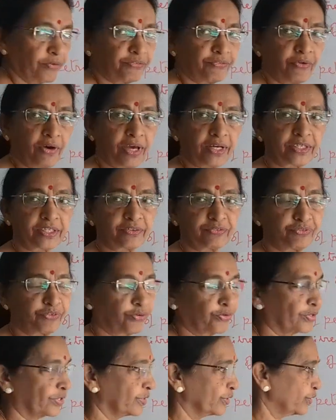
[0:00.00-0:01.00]

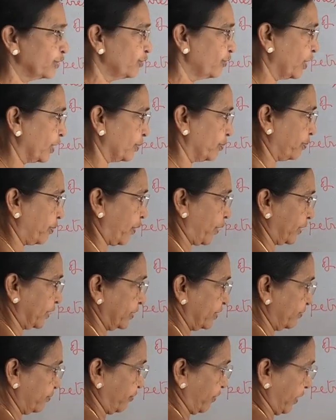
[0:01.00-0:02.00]
44 into
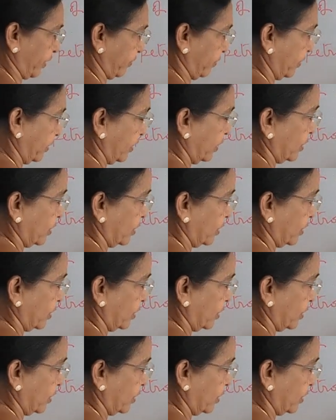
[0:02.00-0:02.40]
1.5.